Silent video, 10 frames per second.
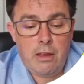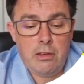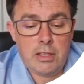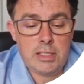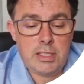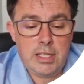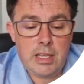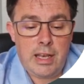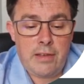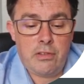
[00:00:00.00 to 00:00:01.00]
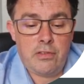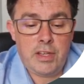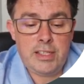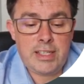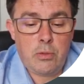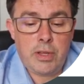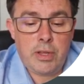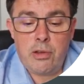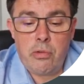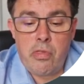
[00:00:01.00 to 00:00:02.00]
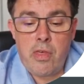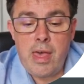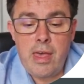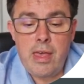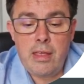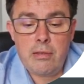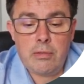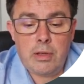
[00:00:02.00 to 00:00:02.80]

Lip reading: And you can see the level of detail we go there.